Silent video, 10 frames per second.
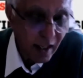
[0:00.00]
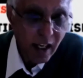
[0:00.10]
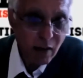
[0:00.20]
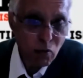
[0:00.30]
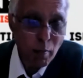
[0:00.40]

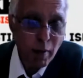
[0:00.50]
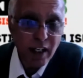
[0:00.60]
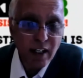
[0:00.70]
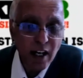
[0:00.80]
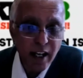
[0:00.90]
It will make
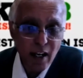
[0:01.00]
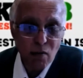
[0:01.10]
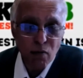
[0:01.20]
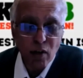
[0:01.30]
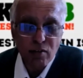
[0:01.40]
it illegal
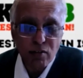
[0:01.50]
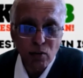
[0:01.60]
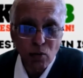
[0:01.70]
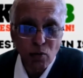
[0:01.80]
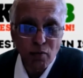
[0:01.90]
for us
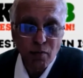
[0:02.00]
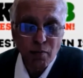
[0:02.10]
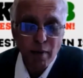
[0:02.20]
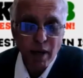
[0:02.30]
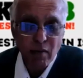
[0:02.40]
to
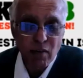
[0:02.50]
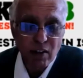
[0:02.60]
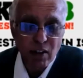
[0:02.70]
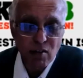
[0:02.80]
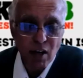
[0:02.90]
make
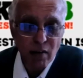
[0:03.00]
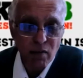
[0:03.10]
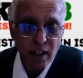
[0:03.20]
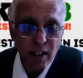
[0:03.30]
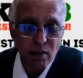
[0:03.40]
victories like
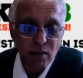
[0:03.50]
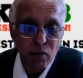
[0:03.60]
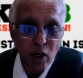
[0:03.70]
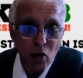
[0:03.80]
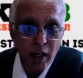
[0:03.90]
we did with
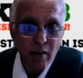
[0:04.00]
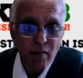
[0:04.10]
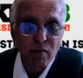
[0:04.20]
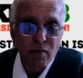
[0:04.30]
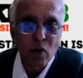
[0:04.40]
Veolia,
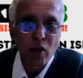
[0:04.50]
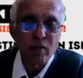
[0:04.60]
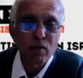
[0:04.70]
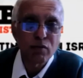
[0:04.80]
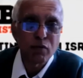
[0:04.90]
when Veolia
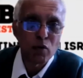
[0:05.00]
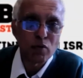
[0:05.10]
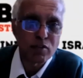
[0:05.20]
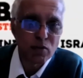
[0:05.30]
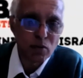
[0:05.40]
was
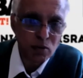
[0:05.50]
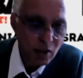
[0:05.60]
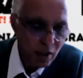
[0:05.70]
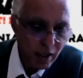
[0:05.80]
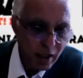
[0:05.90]
forced to
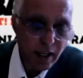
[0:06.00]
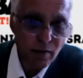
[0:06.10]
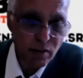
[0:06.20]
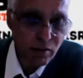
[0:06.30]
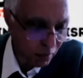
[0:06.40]

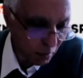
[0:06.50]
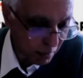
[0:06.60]
divest from